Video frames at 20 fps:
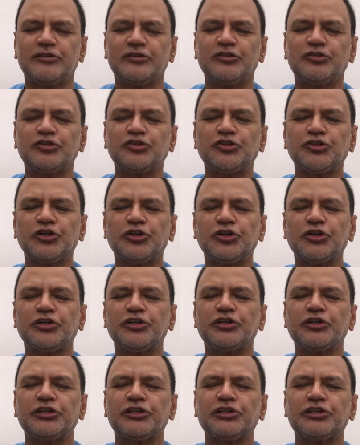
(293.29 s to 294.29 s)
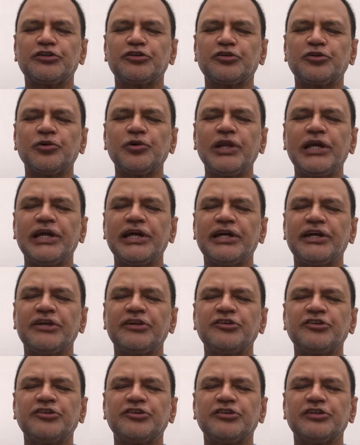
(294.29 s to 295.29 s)
So the rule
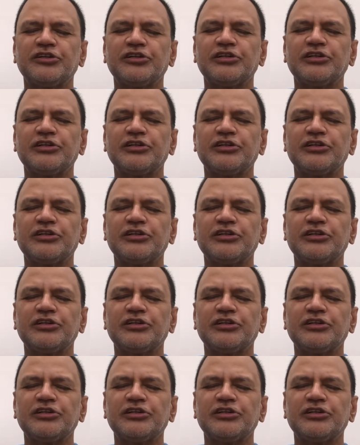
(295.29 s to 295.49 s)
is,